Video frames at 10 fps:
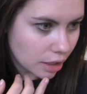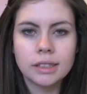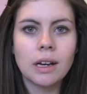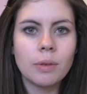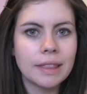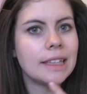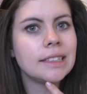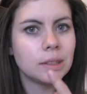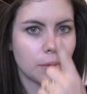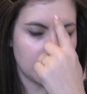So with
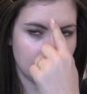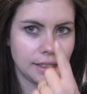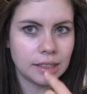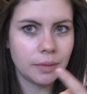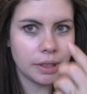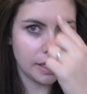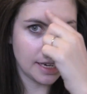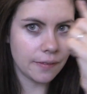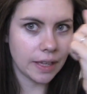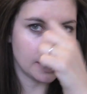this one, it doesn't really
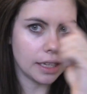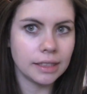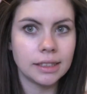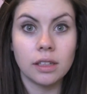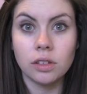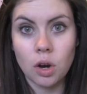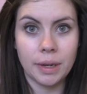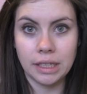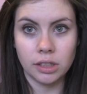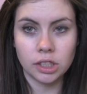have that nice
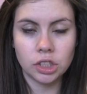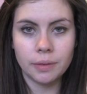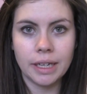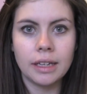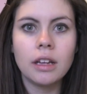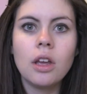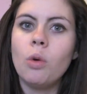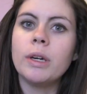glowing look to it,